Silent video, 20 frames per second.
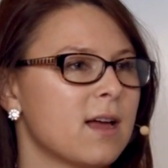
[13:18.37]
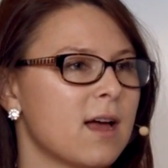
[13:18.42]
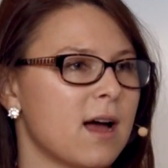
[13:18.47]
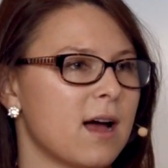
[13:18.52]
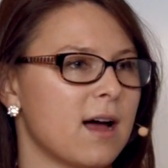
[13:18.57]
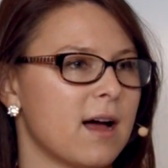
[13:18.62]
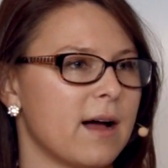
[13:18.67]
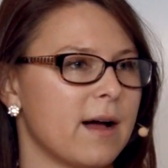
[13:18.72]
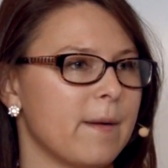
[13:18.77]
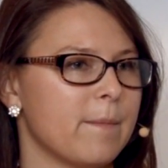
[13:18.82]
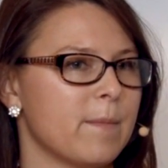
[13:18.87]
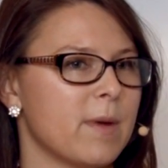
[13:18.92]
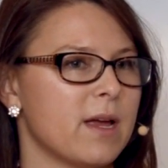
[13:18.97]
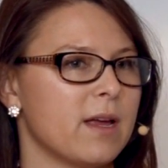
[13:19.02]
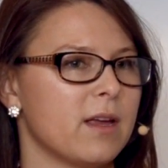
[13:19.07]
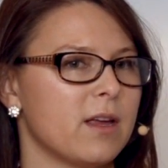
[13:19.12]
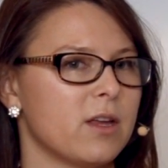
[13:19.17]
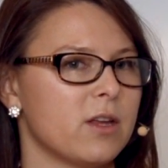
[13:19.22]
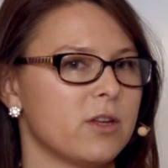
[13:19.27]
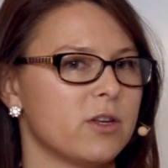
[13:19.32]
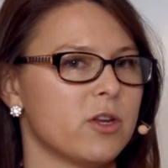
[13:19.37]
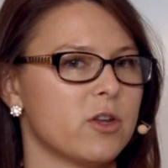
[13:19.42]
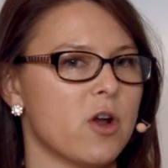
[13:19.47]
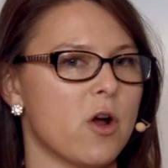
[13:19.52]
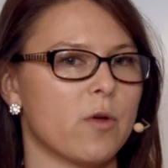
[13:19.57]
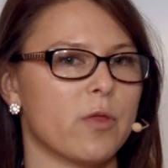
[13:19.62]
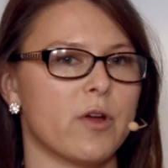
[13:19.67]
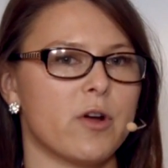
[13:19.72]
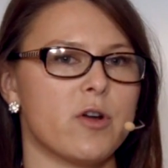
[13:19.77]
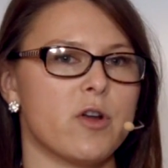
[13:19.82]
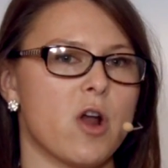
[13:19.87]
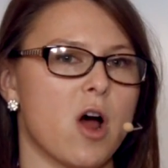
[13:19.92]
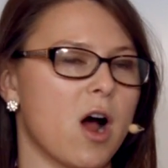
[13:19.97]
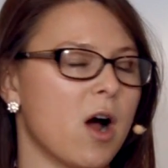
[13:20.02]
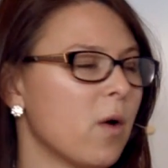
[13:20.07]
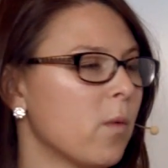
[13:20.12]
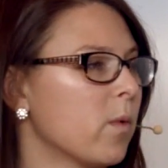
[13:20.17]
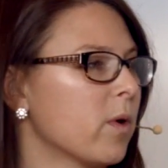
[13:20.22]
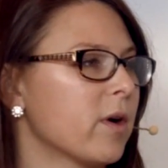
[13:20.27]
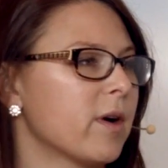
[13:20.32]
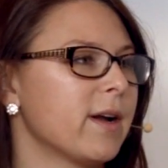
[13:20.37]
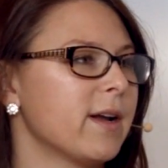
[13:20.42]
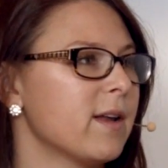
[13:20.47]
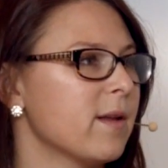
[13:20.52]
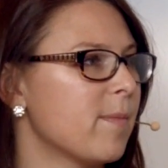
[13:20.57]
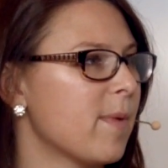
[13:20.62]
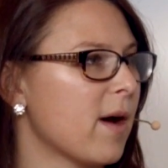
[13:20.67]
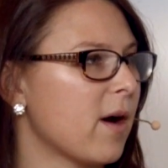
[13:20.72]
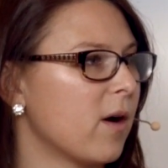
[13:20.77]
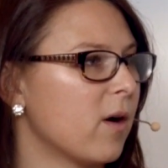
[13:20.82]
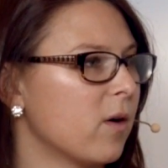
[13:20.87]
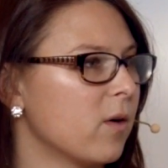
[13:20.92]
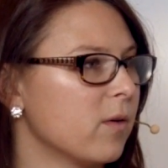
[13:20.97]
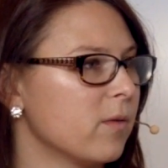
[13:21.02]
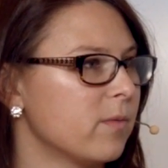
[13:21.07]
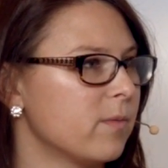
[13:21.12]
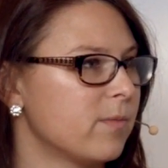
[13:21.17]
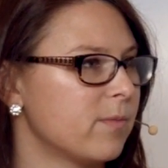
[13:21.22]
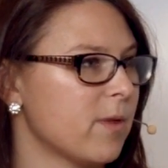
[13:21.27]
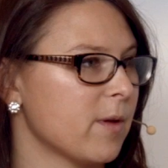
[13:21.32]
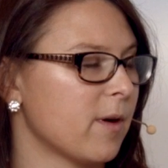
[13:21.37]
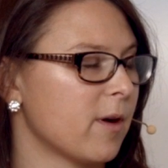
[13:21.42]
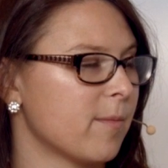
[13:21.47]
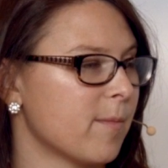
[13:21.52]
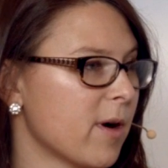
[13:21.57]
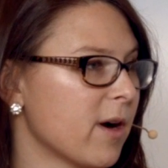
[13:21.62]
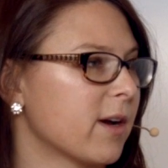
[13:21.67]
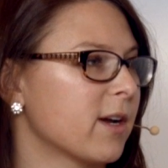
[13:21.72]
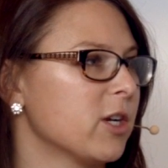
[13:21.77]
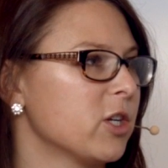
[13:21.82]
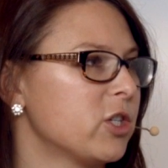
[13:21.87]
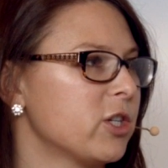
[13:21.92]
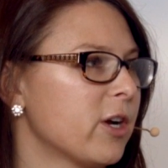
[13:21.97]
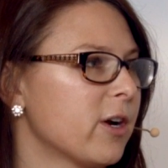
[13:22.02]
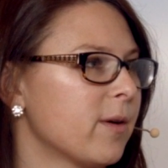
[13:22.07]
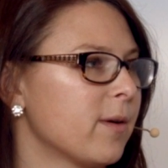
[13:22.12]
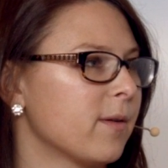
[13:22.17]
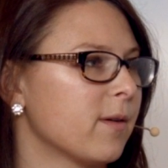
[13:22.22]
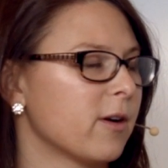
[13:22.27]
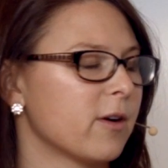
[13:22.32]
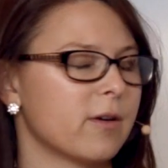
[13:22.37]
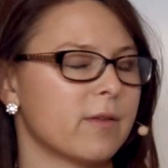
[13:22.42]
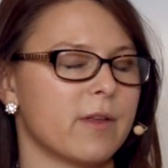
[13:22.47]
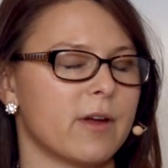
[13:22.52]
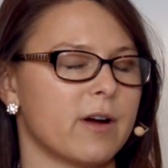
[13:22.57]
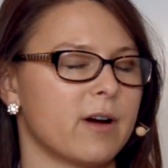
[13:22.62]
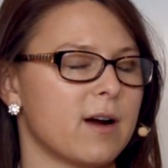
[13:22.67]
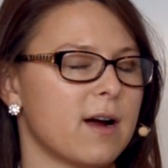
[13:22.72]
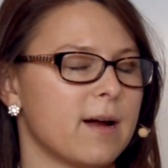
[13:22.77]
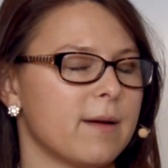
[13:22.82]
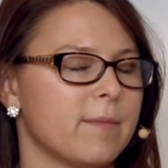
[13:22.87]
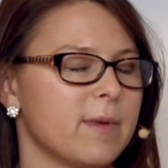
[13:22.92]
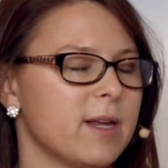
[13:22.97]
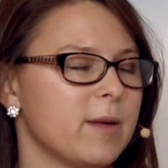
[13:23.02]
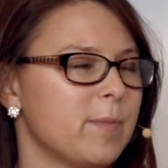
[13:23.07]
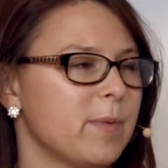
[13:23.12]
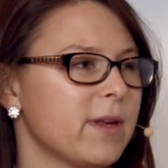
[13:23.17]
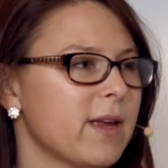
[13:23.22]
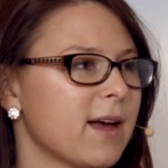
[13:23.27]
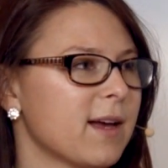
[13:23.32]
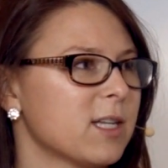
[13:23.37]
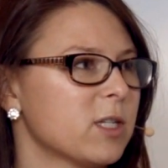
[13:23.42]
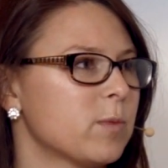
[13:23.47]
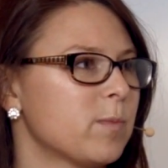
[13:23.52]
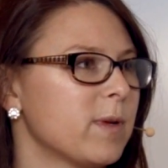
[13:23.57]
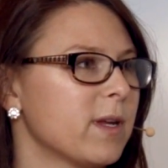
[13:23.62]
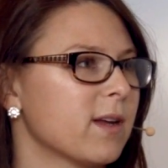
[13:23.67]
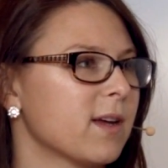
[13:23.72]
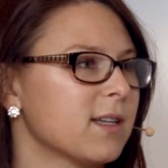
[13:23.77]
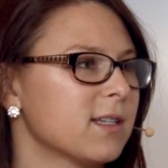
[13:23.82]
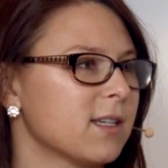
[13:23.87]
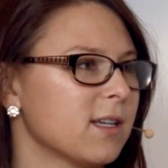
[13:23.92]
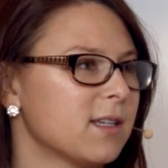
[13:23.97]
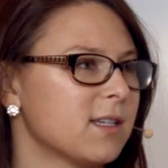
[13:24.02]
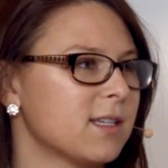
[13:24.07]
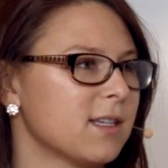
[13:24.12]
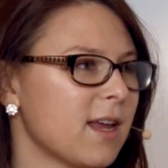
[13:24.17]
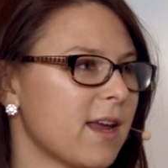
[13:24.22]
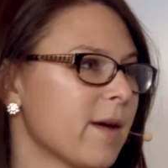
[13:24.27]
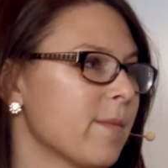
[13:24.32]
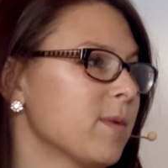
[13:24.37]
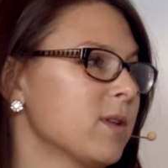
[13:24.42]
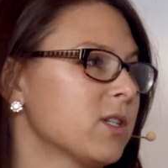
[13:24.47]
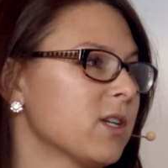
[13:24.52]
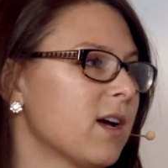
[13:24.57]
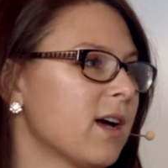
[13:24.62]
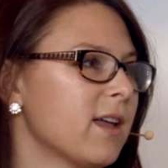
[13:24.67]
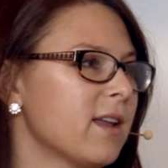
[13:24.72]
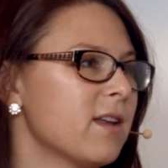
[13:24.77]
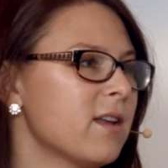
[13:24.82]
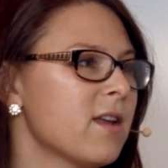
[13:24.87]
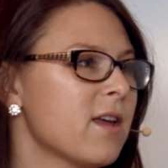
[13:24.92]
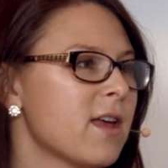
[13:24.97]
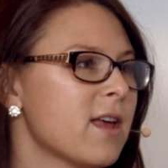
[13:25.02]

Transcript: Um, you know, they're not worried about their market share or their um, EPS because it's Amazon.